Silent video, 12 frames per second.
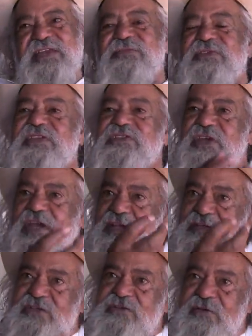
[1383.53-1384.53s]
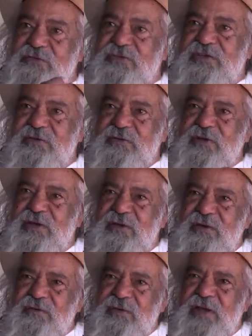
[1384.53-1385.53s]
Even the changes of the
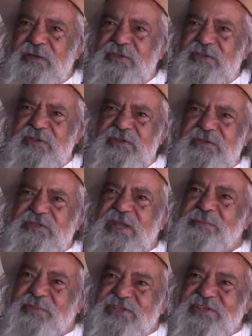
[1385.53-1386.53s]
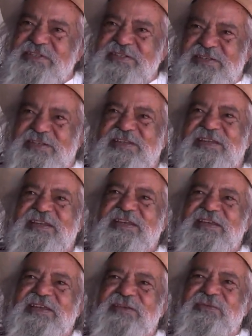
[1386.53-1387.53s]
temperatures,
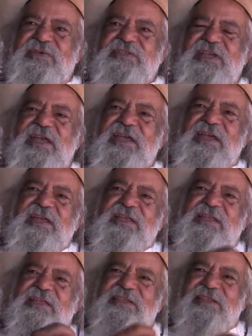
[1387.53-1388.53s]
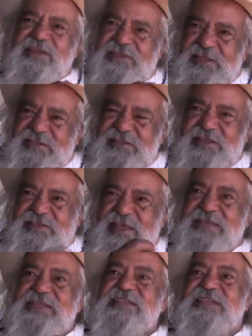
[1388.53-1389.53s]
we say, you know,
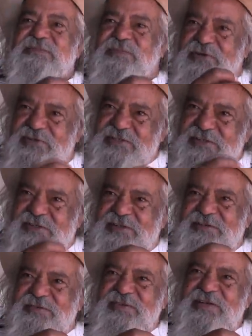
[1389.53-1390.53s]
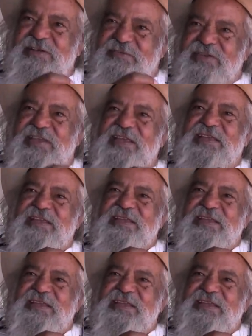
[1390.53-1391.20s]
that is a spiritual living